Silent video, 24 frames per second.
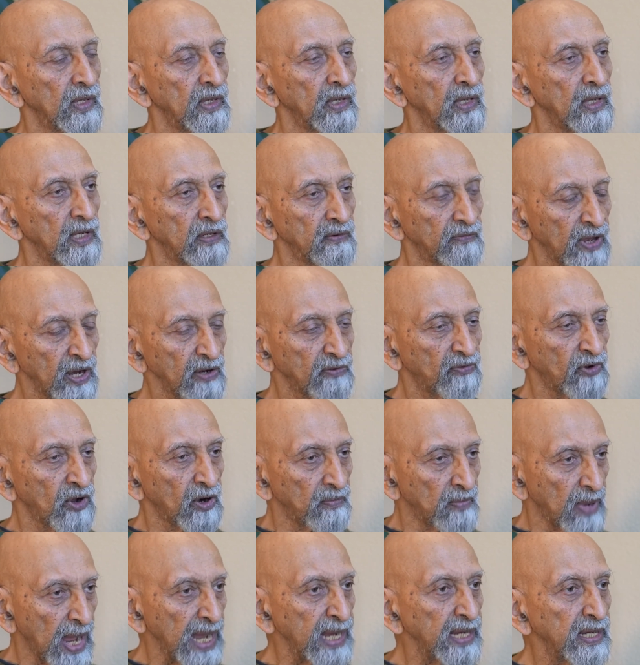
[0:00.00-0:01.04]
In fact, for
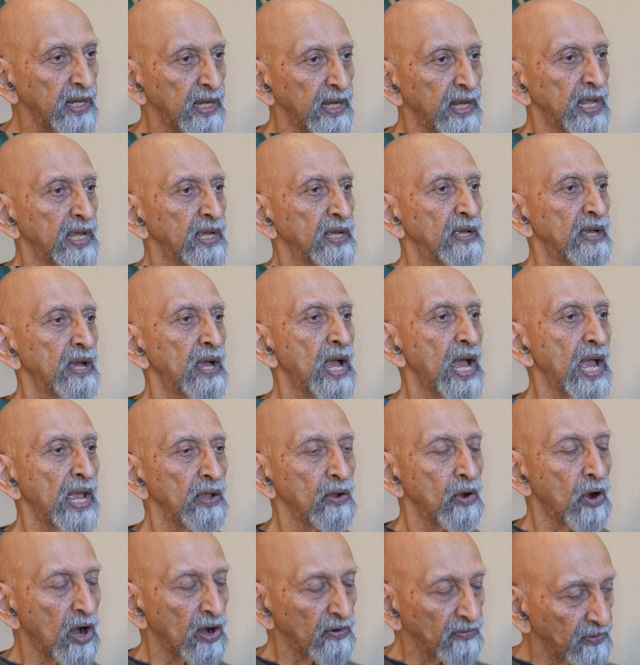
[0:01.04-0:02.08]
my neck,
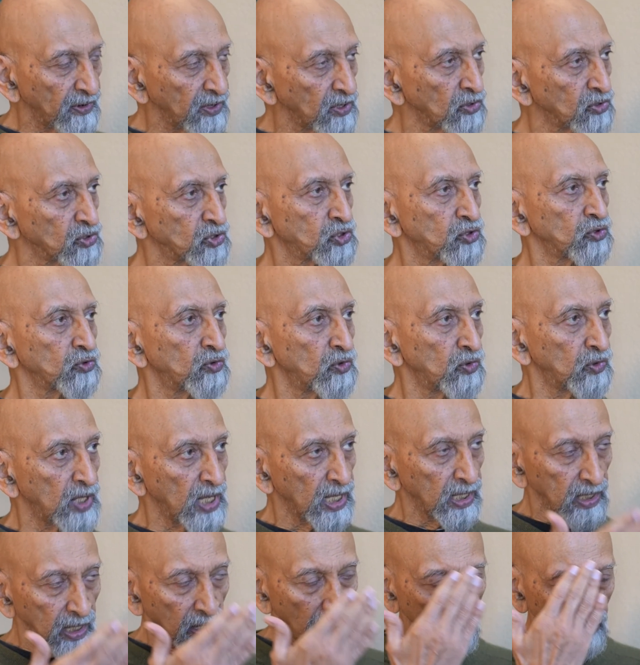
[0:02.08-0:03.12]
I often used to do
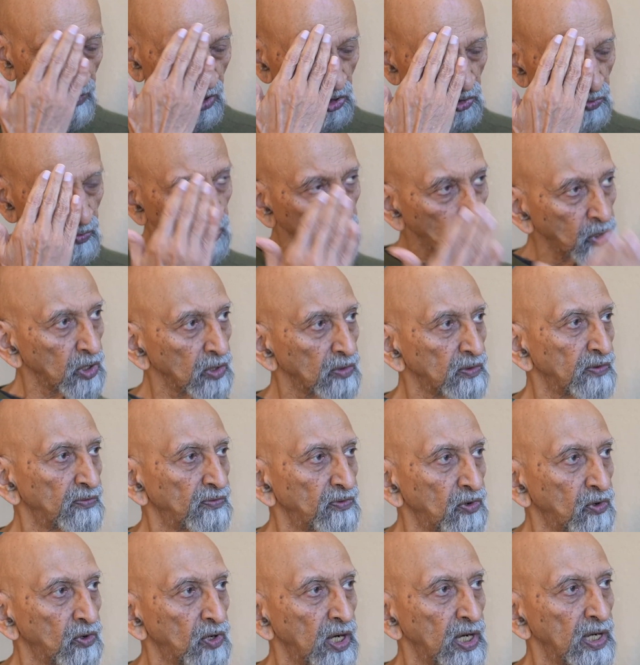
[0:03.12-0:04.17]
that, come much more on the
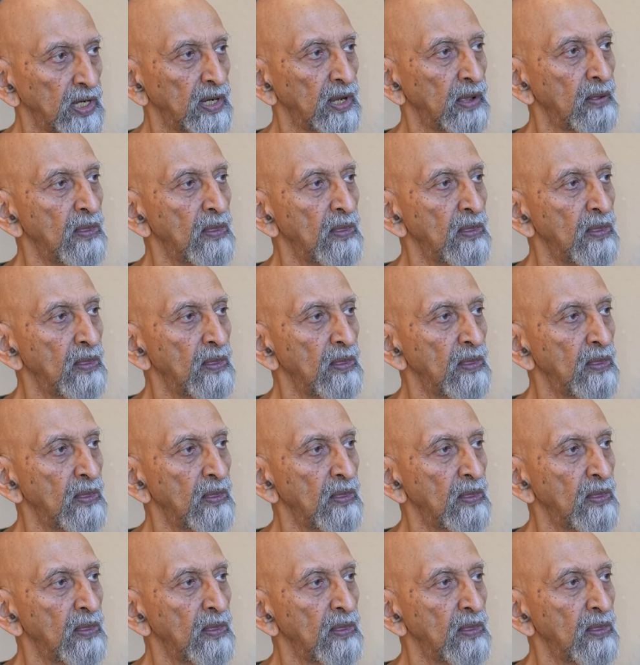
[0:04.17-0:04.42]
forehead.